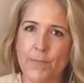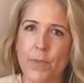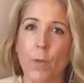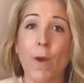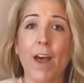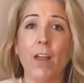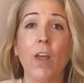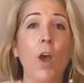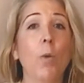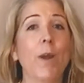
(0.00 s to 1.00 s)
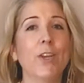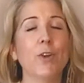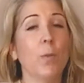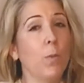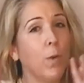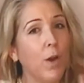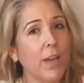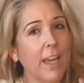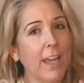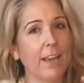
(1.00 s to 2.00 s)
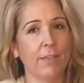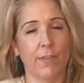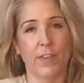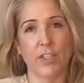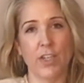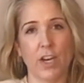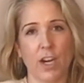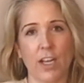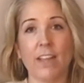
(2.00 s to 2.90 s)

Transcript: Well, when you're working for the jerk,